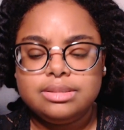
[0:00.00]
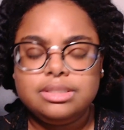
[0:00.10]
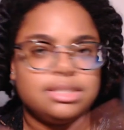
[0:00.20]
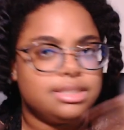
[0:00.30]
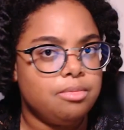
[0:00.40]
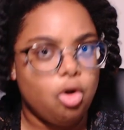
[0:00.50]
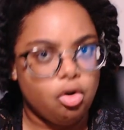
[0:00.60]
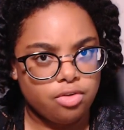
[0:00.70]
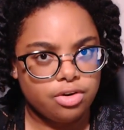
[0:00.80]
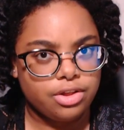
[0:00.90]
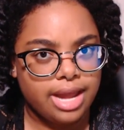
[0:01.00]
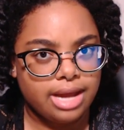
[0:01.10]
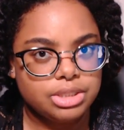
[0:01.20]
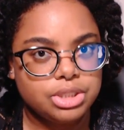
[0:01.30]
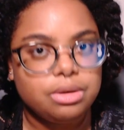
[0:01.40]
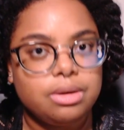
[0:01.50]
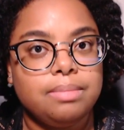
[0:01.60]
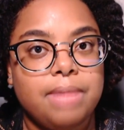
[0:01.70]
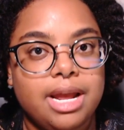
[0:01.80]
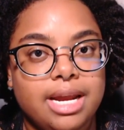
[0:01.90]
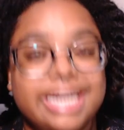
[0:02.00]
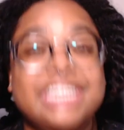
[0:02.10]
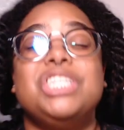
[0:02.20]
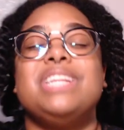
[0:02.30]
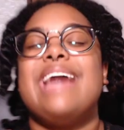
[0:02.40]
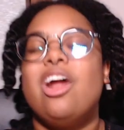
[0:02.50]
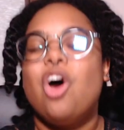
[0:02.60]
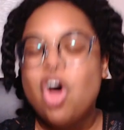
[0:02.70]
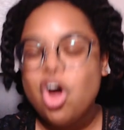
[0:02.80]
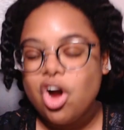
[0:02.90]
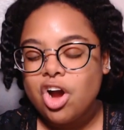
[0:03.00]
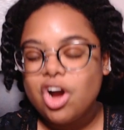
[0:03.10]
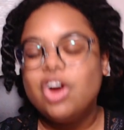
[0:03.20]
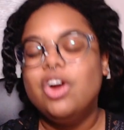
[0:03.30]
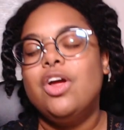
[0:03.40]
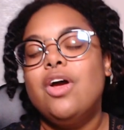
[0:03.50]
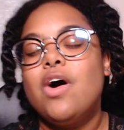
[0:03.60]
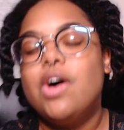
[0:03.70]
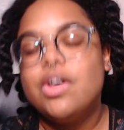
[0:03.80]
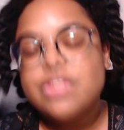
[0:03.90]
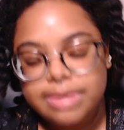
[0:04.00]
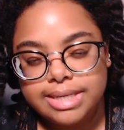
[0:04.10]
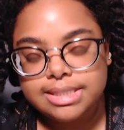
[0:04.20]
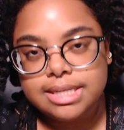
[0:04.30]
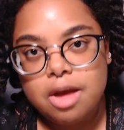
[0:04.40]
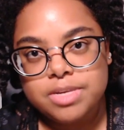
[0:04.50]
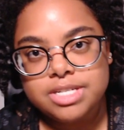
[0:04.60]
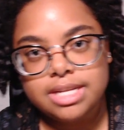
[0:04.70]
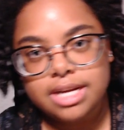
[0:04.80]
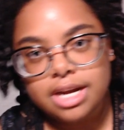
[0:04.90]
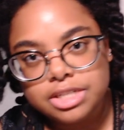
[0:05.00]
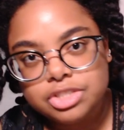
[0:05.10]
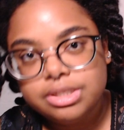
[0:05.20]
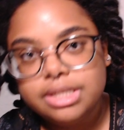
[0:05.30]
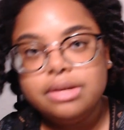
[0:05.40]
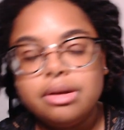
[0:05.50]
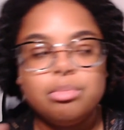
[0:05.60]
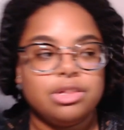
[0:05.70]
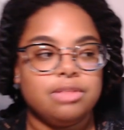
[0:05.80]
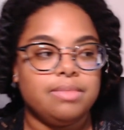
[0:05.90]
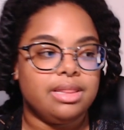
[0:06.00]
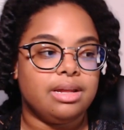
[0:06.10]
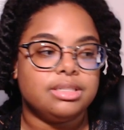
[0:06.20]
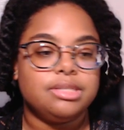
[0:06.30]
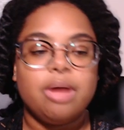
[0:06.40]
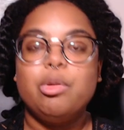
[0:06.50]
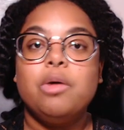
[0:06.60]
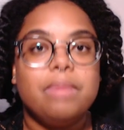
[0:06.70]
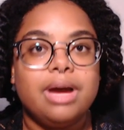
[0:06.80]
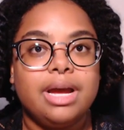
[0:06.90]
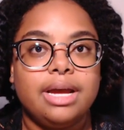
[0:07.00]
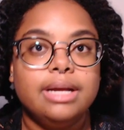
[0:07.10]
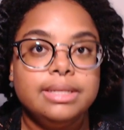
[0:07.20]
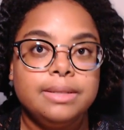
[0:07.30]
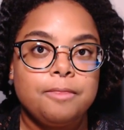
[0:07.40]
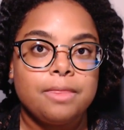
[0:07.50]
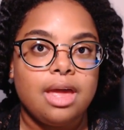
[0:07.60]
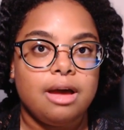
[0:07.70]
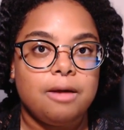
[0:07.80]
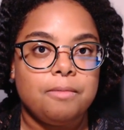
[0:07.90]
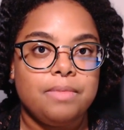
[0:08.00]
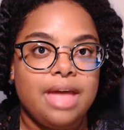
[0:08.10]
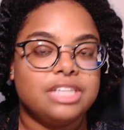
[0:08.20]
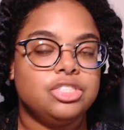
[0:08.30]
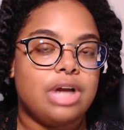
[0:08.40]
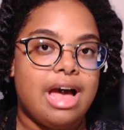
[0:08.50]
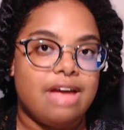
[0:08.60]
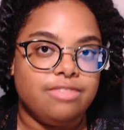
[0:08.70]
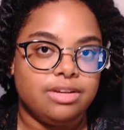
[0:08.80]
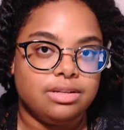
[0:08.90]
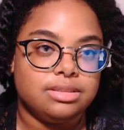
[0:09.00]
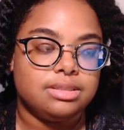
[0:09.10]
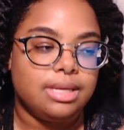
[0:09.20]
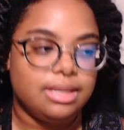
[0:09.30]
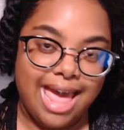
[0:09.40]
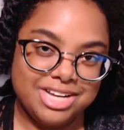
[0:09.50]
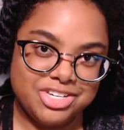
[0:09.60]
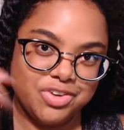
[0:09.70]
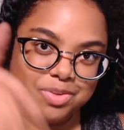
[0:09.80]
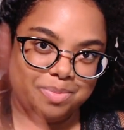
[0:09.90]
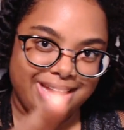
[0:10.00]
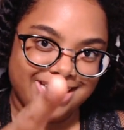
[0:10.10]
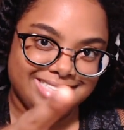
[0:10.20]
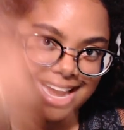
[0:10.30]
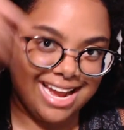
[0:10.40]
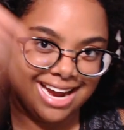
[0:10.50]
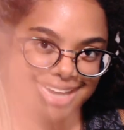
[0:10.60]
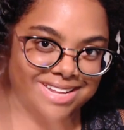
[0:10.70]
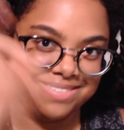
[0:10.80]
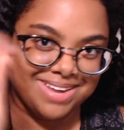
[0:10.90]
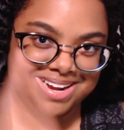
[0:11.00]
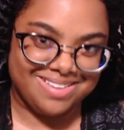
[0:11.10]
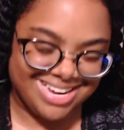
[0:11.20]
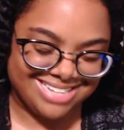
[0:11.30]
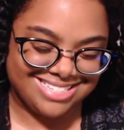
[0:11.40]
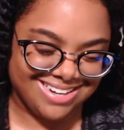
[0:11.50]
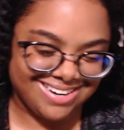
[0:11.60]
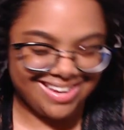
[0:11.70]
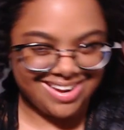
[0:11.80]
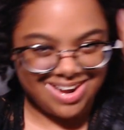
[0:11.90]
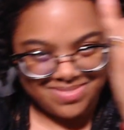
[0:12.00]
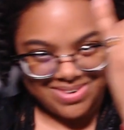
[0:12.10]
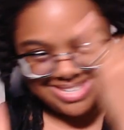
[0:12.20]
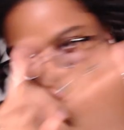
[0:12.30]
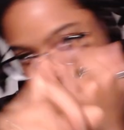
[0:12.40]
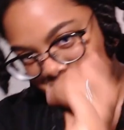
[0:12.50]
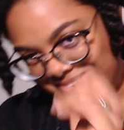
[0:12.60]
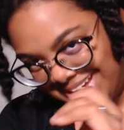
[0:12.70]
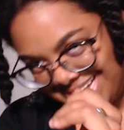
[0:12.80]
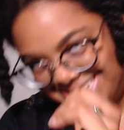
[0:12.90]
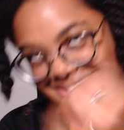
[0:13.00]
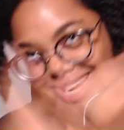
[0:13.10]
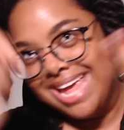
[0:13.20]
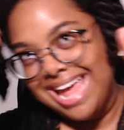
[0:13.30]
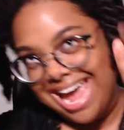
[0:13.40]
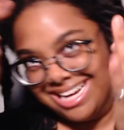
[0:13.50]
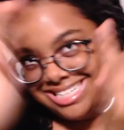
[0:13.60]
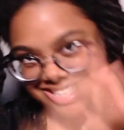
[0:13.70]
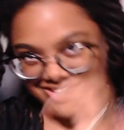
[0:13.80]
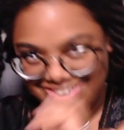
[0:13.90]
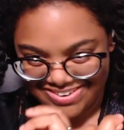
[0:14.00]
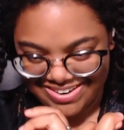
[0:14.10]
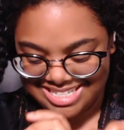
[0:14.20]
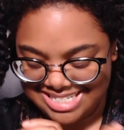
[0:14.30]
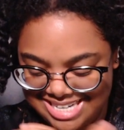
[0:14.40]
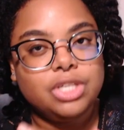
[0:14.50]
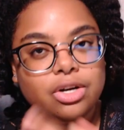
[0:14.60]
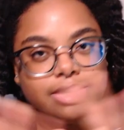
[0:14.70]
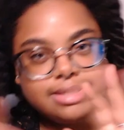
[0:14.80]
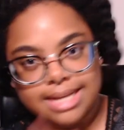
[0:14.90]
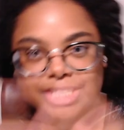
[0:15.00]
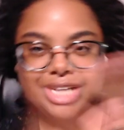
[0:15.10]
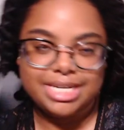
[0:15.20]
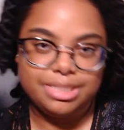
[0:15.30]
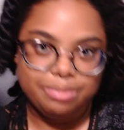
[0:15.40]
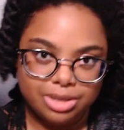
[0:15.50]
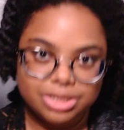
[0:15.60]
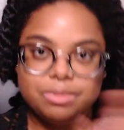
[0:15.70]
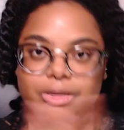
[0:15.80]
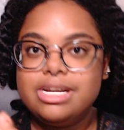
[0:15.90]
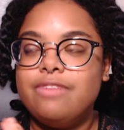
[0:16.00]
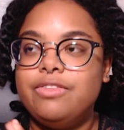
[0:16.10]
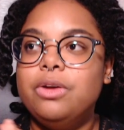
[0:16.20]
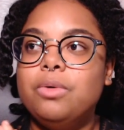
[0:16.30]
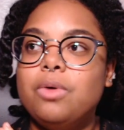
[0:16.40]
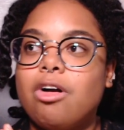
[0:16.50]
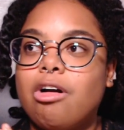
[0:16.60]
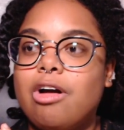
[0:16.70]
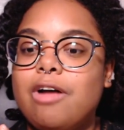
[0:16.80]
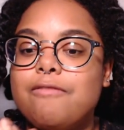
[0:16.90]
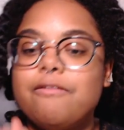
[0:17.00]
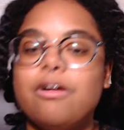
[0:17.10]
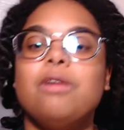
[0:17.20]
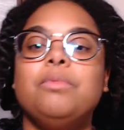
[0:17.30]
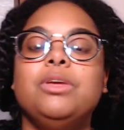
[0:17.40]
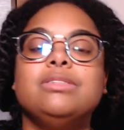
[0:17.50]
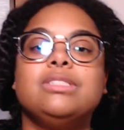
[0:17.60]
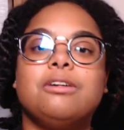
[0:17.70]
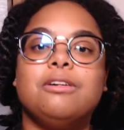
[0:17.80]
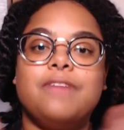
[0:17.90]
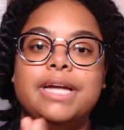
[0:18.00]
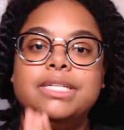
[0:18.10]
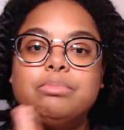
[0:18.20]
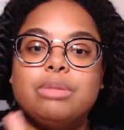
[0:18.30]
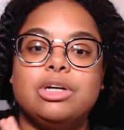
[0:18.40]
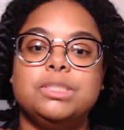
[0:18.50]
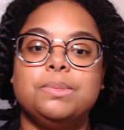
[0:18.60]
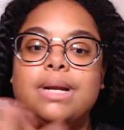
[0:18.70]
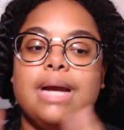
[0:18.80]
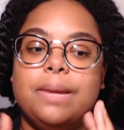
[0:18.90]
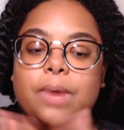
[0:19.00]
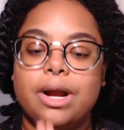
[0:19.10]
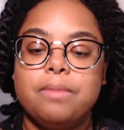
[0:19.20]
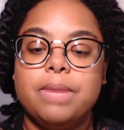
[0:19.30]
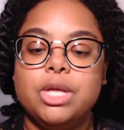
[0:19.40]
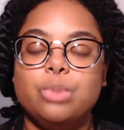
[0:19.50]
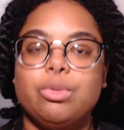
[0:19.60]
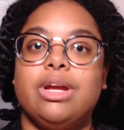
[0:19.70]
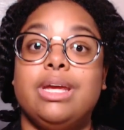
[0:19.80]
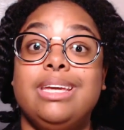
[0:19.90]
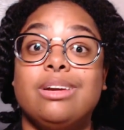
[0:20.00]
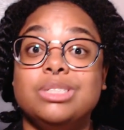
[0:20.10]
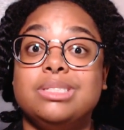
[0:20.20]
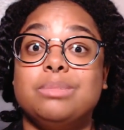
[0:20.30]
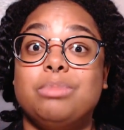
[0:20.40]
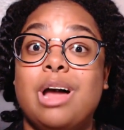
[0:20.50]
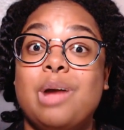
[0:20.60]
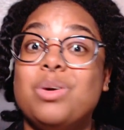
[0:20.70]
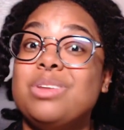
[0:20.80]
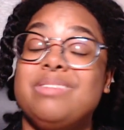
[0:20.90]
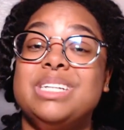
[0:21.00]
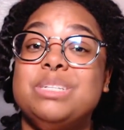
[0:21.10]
just some over the counter medication that are authorized to come into the country, you can put them in there. So I put my um, extra Advils in. And toothpaste. I highly recommend stocking up on toothpaste and deodorant. Deodorant slash antiperspirant. If you are a firm user of antiperspirant, I recommend you bringing years supply worth of